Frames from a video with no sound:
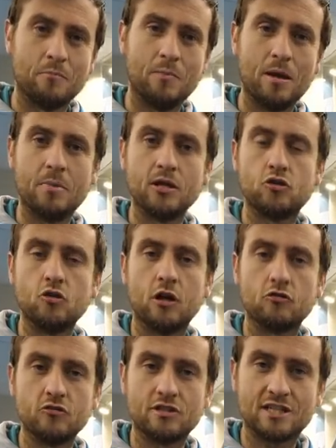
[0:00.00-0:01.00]
Maybe a
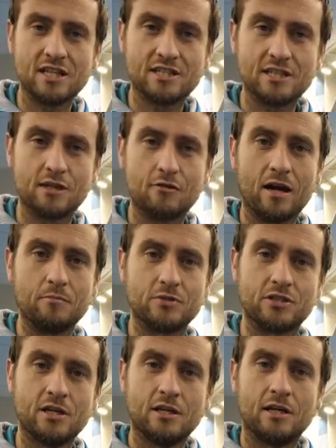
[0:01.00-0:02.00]
260
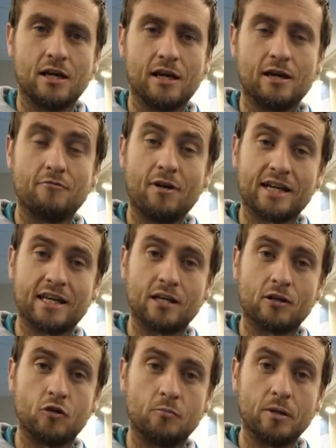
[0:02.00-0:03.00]
grams uh,
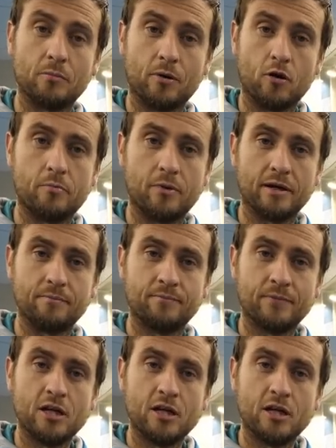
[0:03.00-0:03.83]
racket could be appropriate.